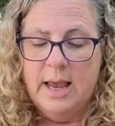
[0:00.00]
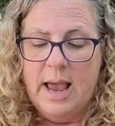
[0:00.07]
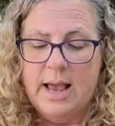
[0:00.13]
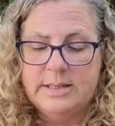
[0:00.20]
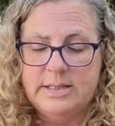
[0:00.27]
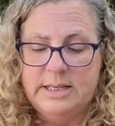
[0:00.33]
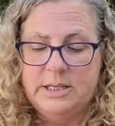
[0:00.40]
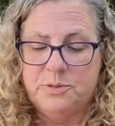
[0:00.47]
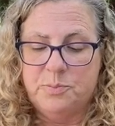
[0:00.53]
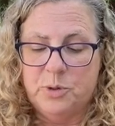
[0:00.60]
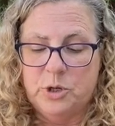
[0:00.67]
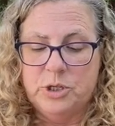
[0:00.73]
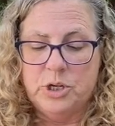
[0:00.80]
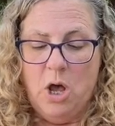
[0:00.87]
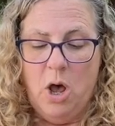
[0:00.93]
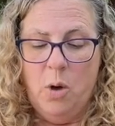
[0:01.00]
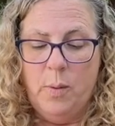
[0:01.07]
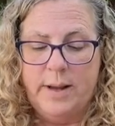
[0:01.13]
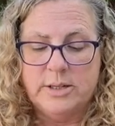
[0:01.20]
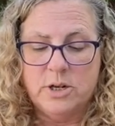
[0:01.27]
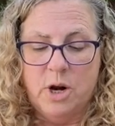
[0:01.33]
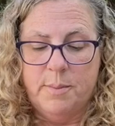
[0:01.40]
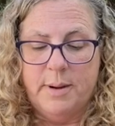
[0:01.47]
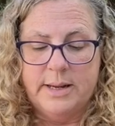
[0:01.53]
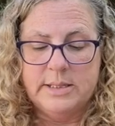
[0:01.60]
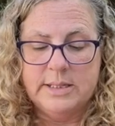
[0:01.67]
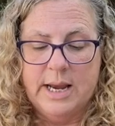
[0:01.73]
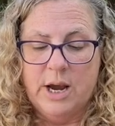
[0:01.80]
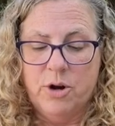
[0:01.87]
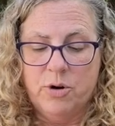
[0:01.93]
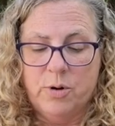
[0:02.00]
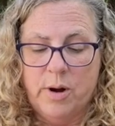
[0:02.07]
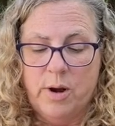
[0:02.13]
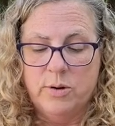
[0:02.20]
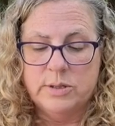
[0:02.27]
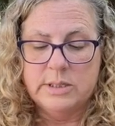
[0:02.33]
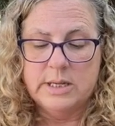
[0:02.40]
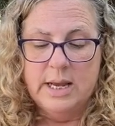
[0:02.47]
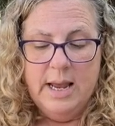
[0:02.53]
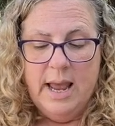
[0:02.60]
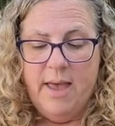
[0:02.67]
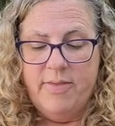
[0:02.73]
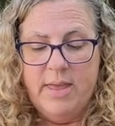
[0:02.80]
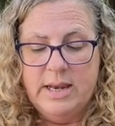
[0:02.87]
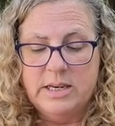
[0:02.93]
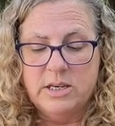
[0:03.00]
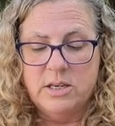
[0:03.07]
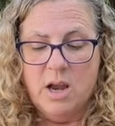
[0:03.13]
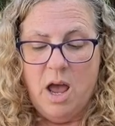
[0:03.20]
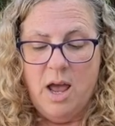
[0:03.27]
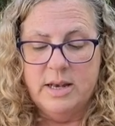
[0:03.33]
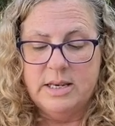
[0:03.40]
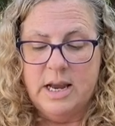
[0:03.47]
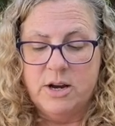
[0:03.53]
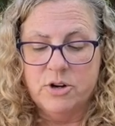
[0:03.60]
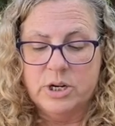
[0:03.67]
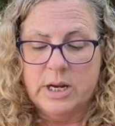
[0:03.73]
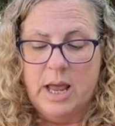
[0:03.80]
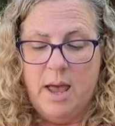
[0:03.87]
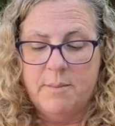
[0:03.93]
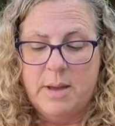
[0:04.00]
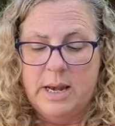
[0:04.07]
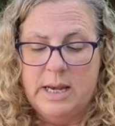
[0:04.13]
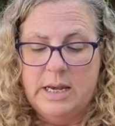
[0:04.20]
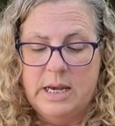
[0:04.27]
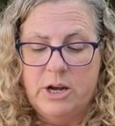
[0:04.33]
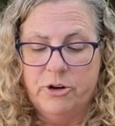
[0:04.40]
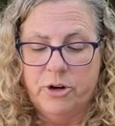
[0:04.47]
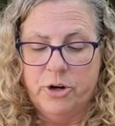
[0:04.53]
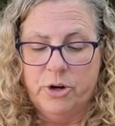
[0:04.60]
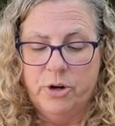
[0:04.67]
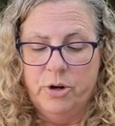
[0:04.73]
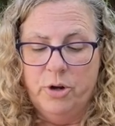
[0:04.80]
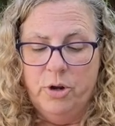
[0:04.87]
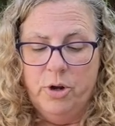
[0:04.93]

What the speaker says: as these birds always are by scarecrows, and they did not dare to come any nearer.